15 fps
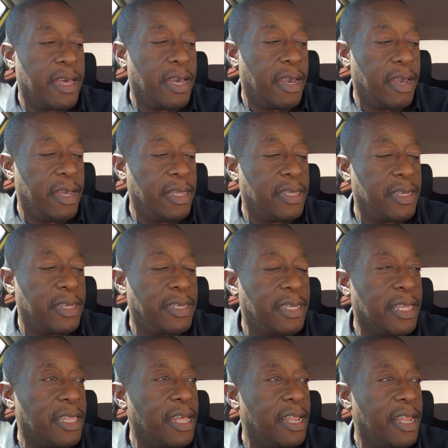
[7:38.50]
Alright, so
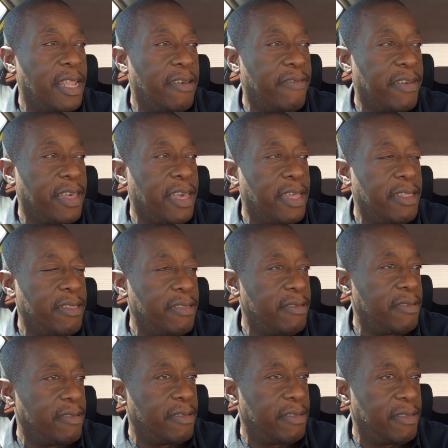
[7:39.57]
signal left again.
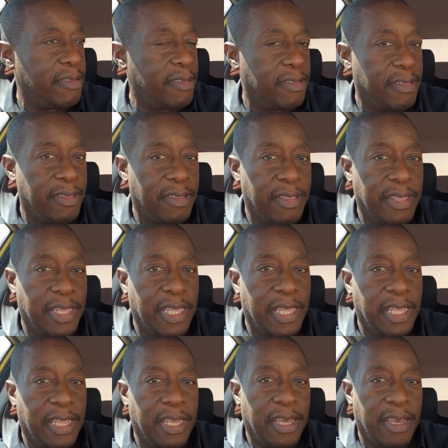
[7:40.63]

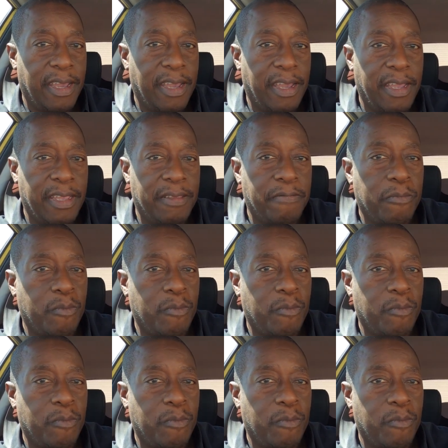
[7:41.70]
Alright.